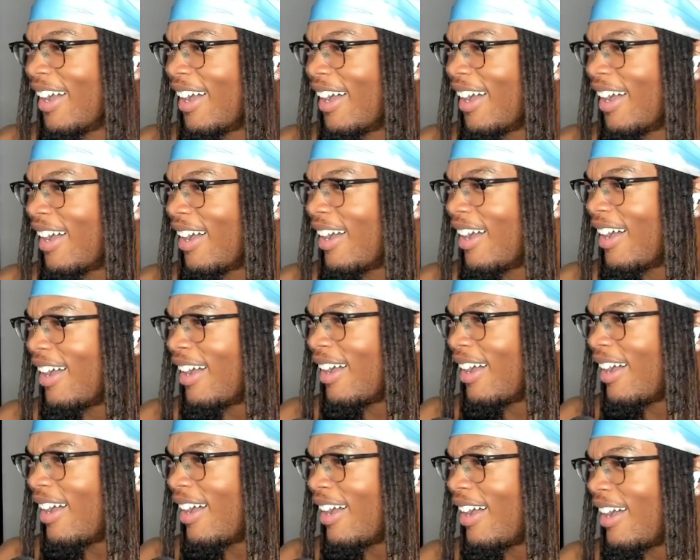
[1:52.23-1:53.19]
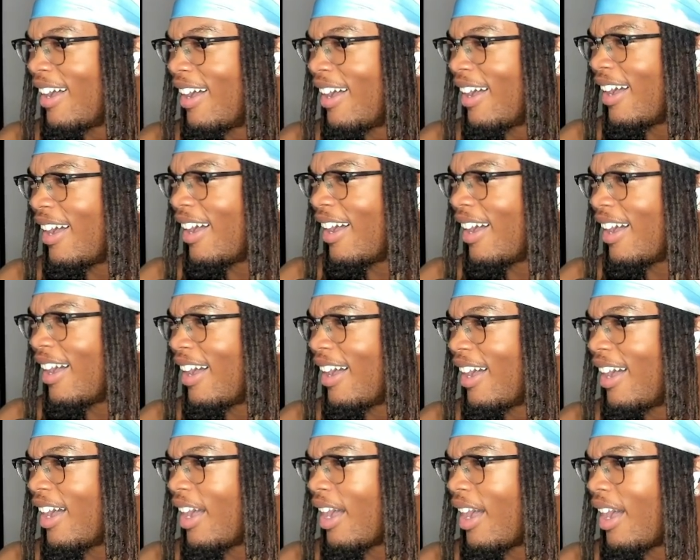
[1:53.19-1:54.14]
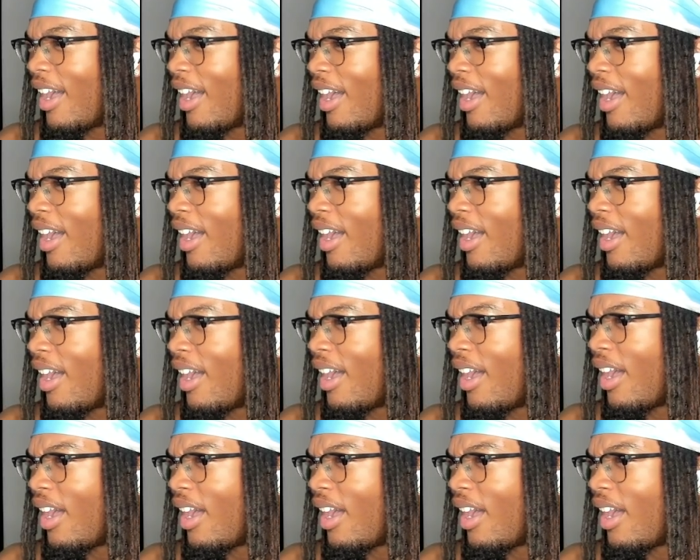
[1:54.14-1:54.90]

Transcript: [no speech]